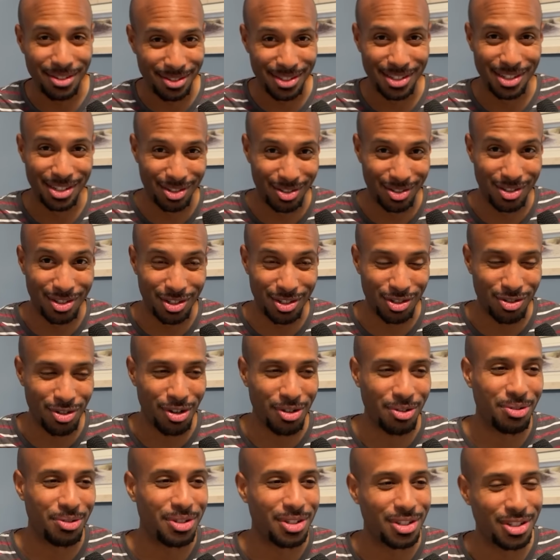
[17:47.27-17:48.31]
to
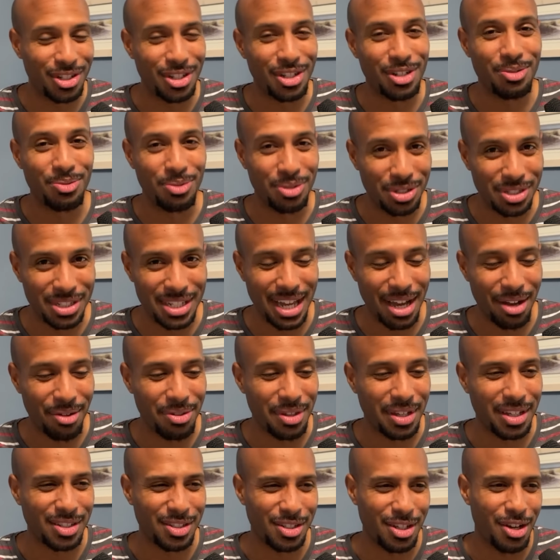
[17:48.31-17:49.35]
struggle this year, we'll see how
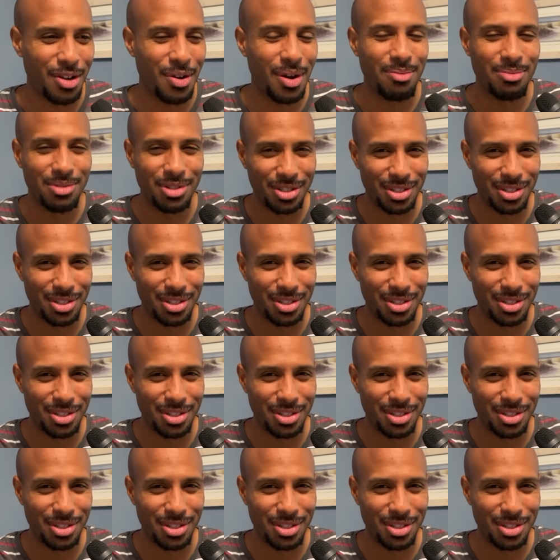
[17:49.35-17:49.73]
things go.